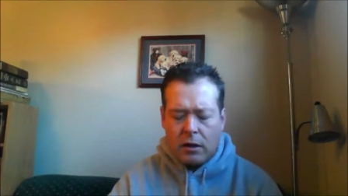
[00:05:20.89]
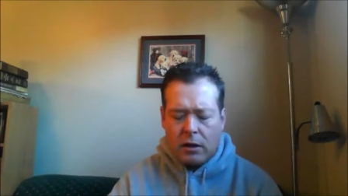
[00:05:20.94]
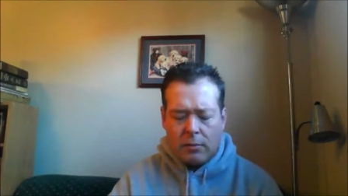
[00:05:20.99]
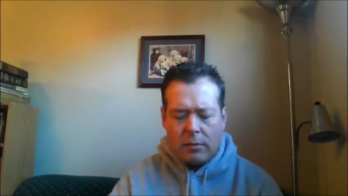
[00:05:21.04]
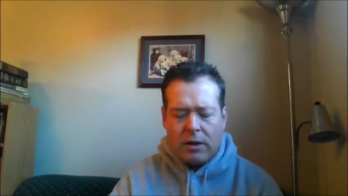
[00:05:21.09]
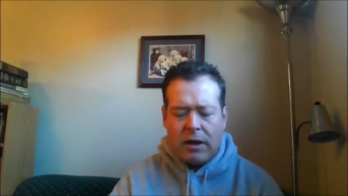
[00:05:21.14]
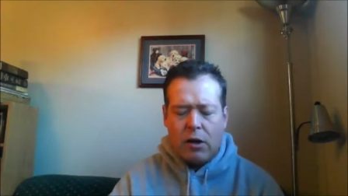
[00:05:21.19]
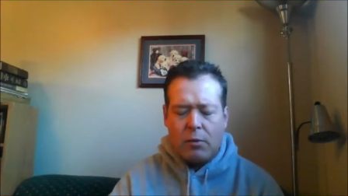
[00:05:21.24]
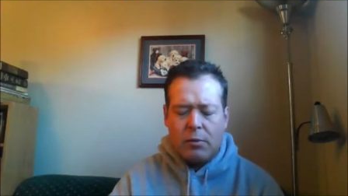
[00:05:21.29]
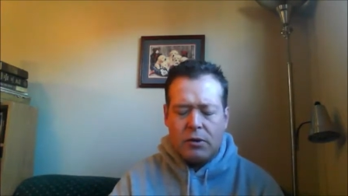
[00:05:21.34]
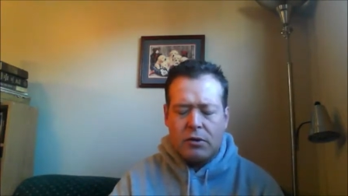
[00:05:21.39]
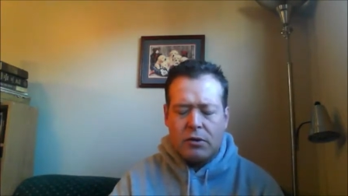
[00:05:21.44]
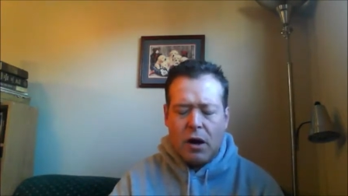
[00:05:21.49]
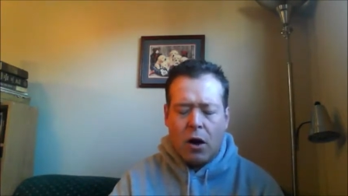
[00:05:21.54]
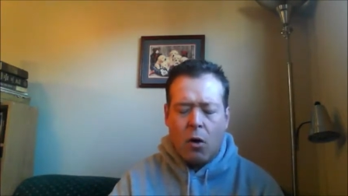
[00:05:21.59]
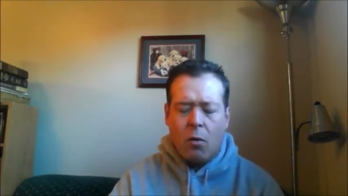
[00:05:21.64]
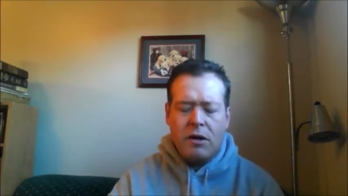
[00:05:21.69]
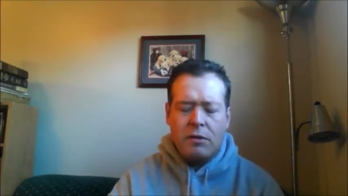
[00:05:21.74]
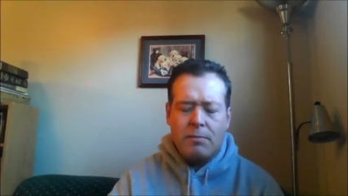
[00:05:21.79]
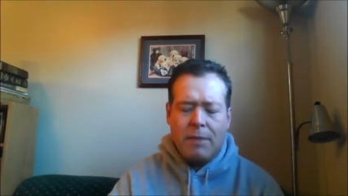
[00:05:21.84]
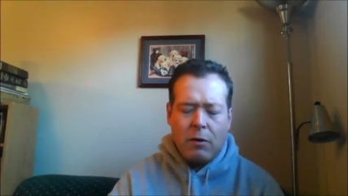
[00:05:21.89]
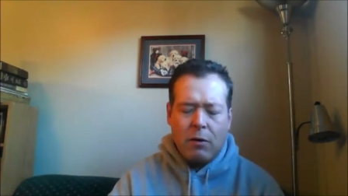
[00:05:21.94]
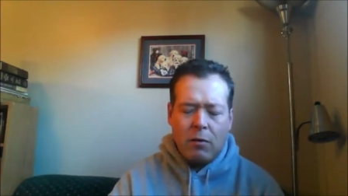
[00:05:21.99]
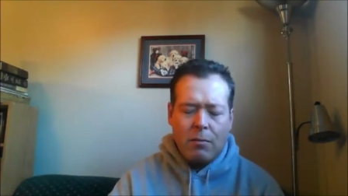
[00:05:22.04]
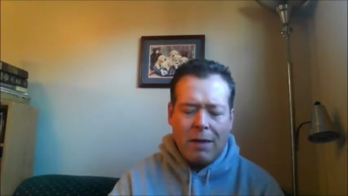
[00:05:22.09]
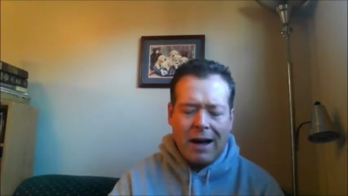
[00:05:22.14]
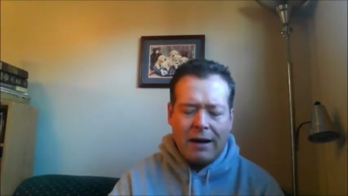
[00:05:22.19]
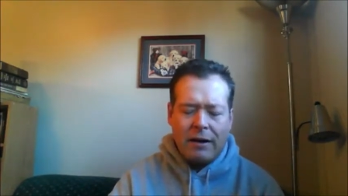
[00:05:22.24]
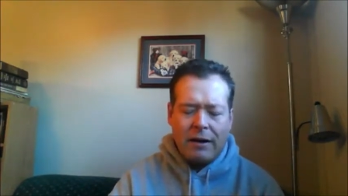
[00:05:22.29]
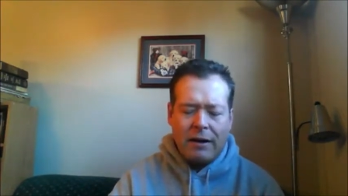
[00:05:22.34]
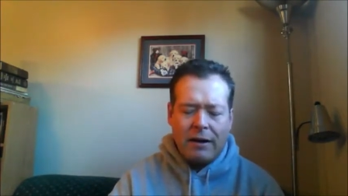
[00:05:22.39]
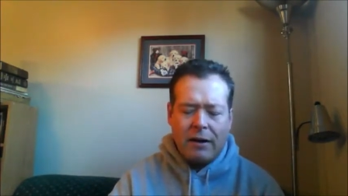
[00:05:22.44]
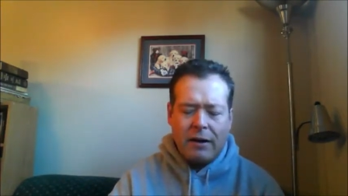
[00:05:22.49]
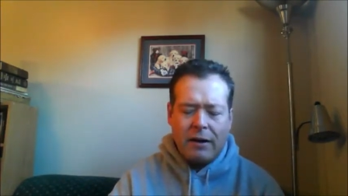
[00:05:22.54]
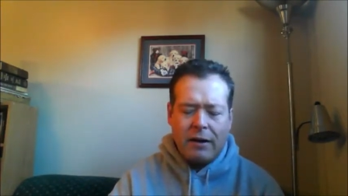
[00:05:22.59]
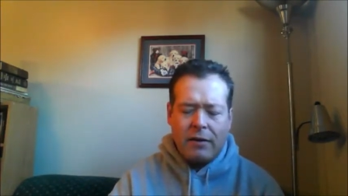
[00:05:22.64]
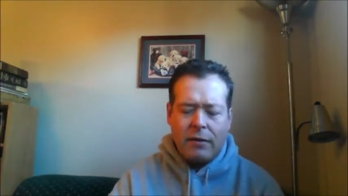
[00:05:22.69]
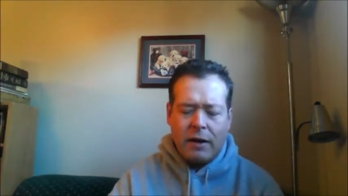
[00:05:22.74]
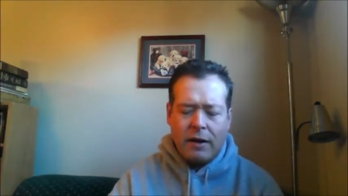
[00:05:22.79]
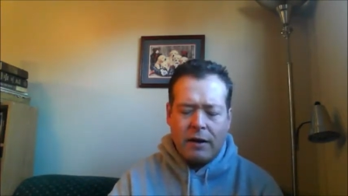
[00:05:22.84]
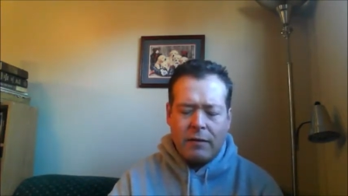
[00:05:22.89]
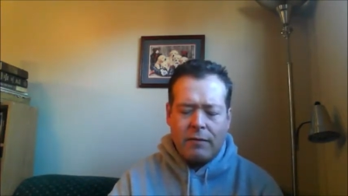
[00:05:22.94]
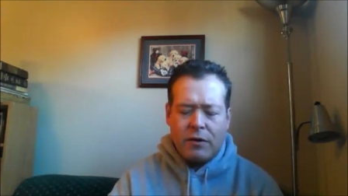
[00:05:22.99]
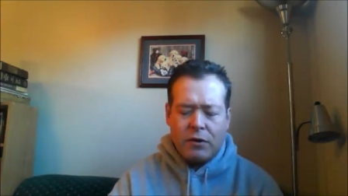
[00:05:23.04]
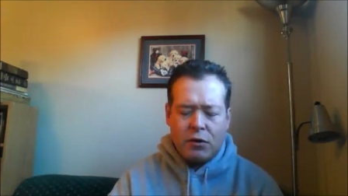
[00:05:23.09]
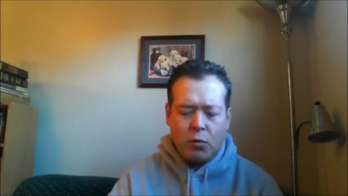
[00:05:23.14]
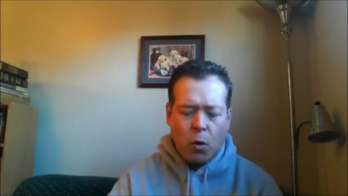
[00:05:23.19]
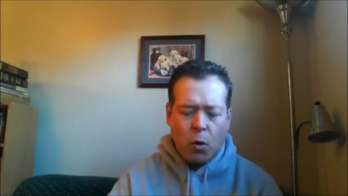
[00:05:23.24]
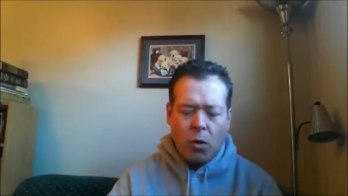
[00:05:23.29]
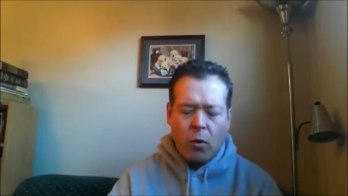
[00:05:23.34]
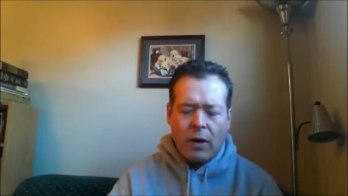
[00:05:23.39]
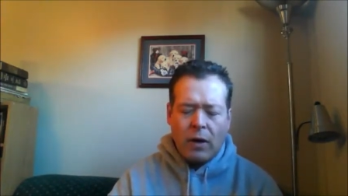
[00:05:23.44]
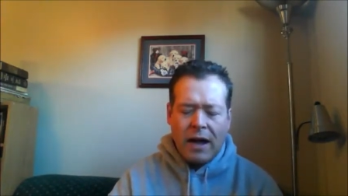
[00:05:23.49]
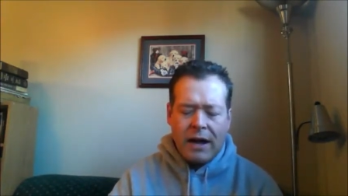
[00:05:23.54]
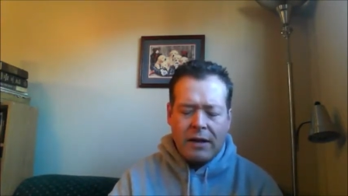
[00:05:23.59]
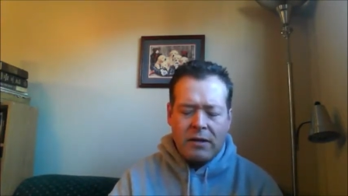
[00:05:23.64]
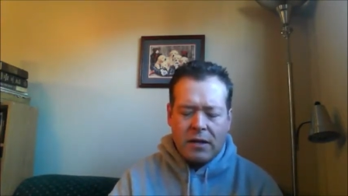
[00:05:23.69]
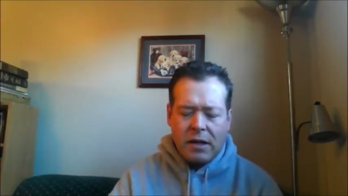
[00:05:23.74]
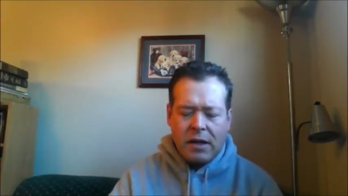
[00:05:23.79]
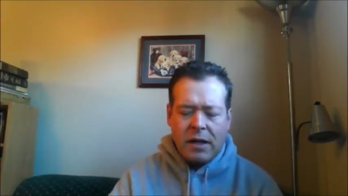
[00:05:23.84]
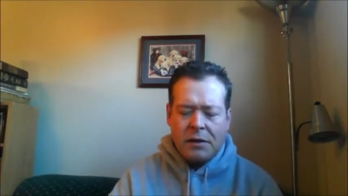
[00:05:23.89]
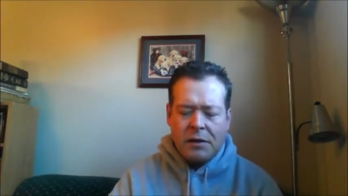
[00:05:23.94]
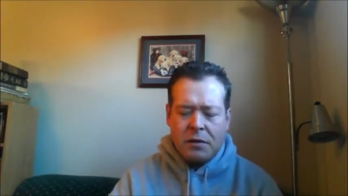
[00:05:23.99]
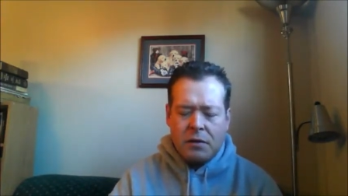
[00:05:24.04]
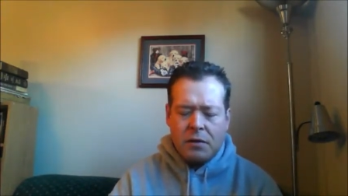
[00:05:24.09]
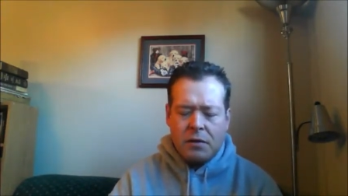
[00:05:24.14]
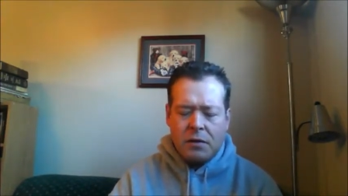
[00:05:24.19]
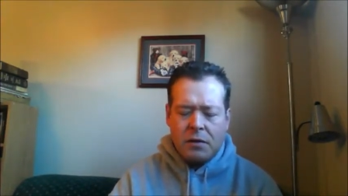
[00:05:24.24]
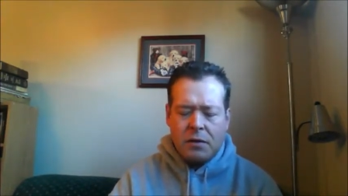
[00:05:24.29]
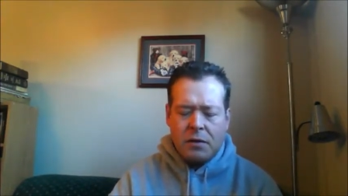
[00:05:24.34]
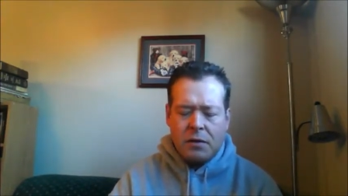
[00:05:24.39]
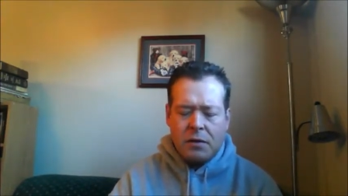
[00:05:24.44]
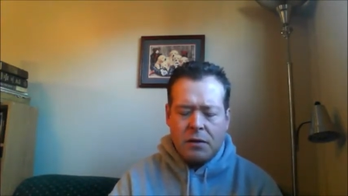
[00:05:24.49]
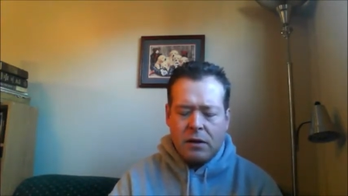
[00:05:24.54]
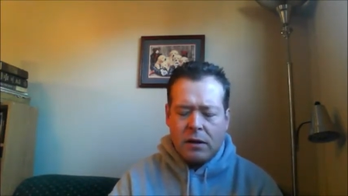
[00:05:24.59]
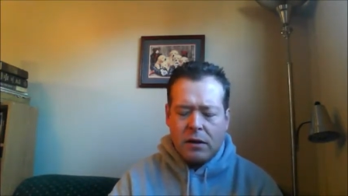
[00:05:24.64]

But help us to always be reminded that if this world hates us,